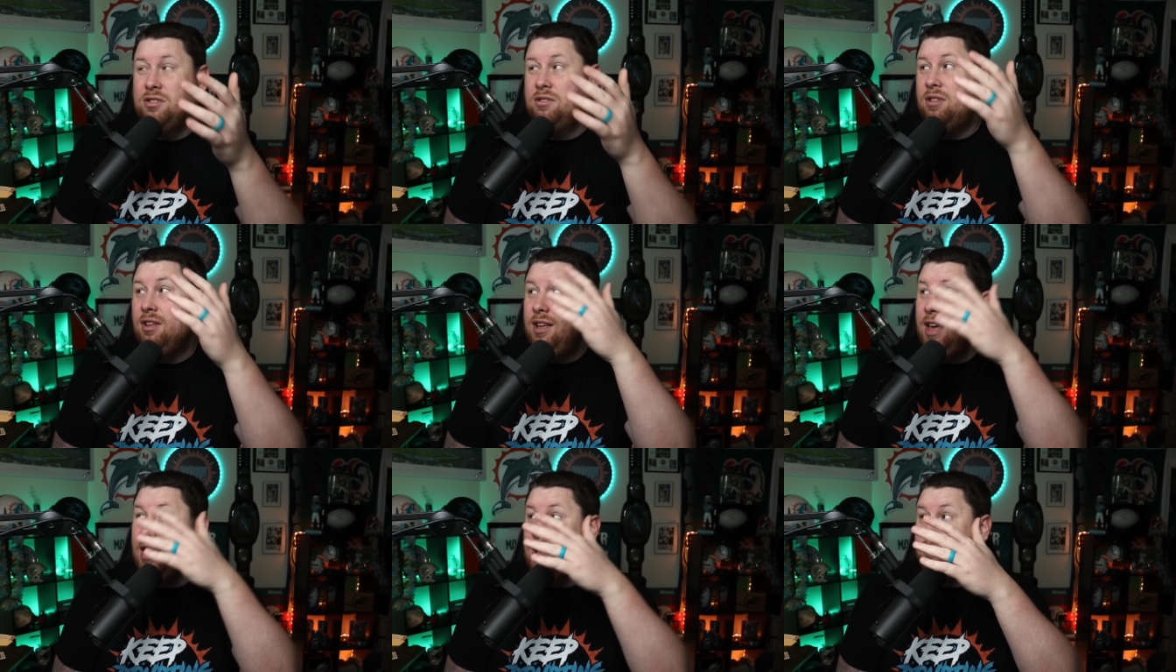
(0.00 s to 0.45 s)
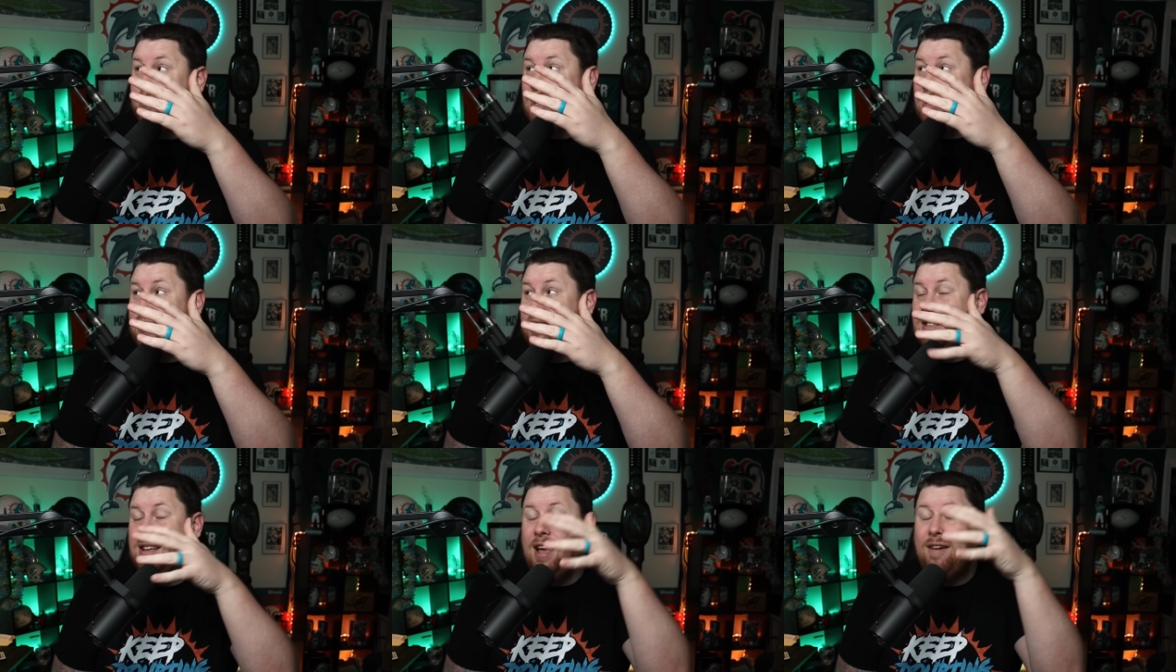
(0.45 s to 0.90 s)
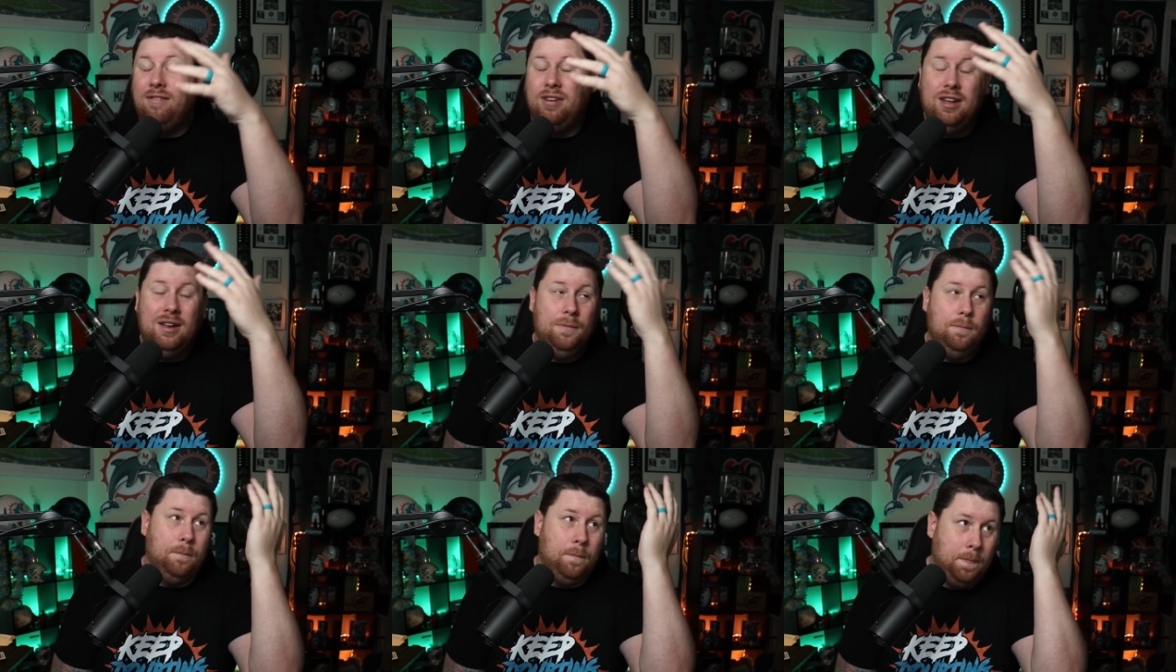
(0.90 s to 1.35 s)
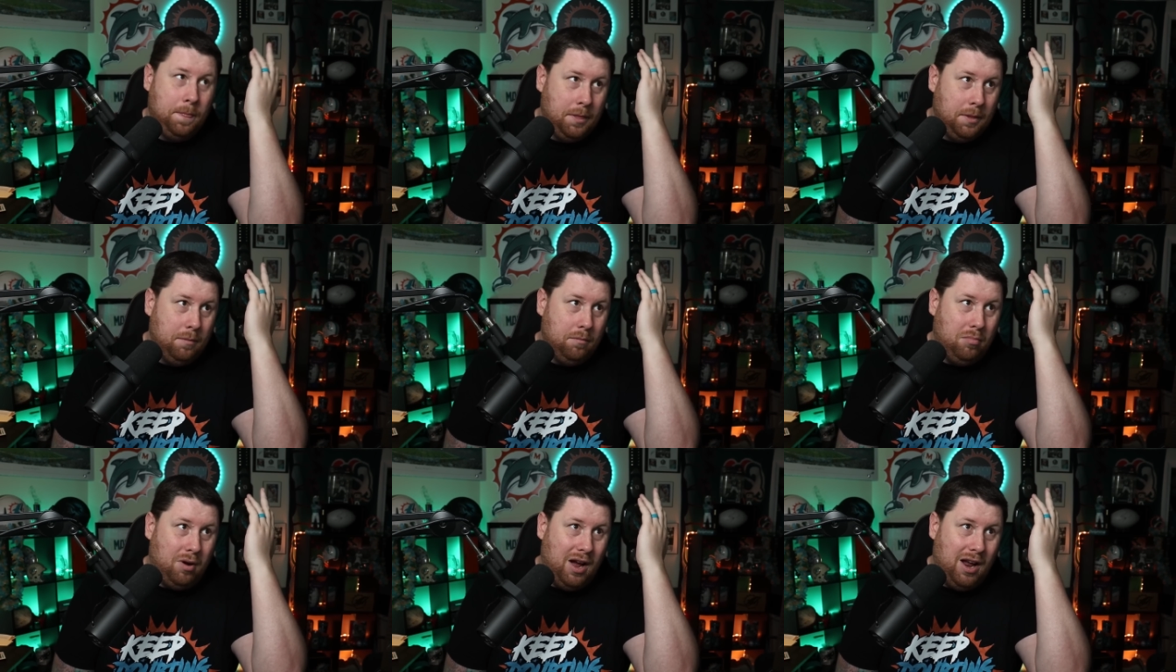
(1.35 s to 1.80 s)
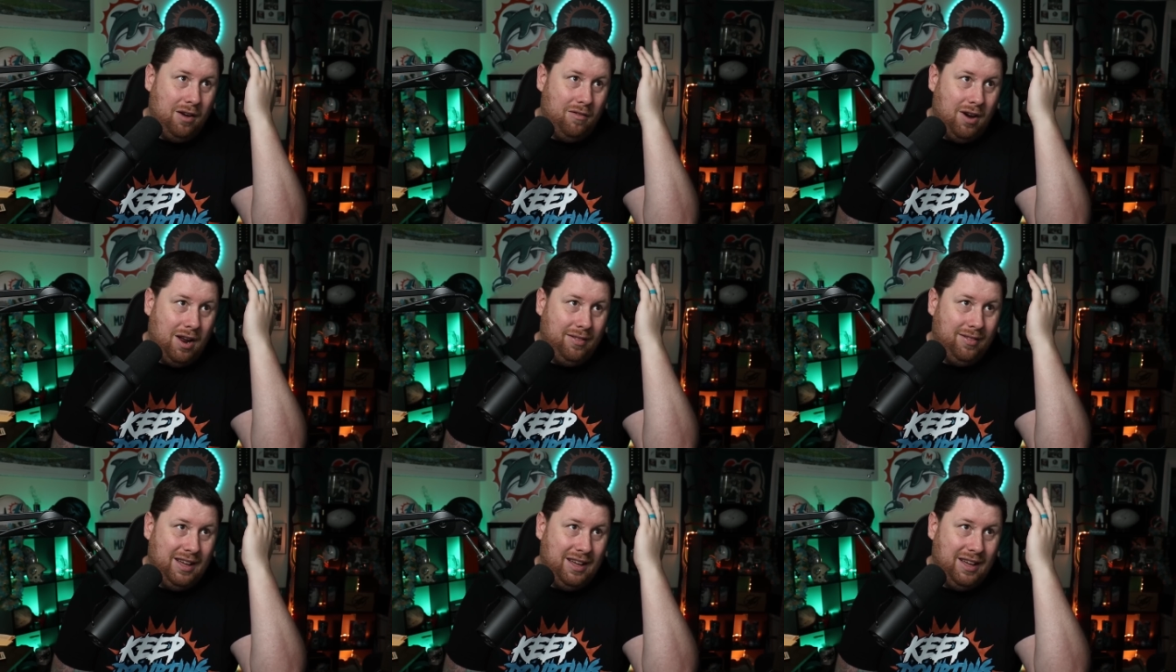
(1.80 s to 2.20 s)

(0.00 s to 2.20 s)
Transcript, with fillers: So the game's at 7, probably around like